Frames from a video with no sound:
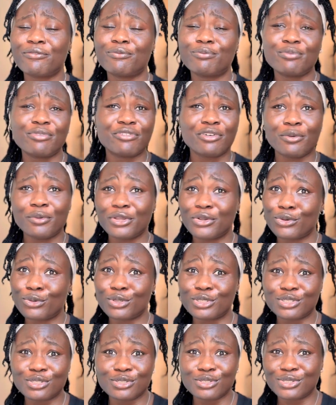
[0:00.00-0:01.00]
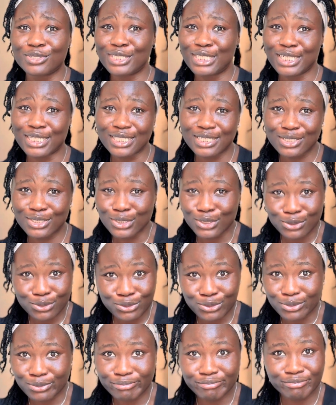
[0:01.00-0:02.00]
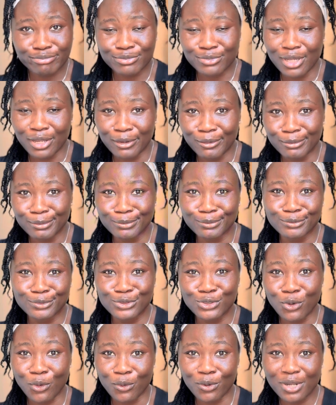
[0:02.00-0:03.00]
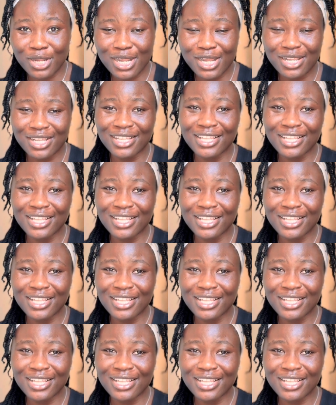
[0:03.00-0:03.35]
Before we go into today's talk,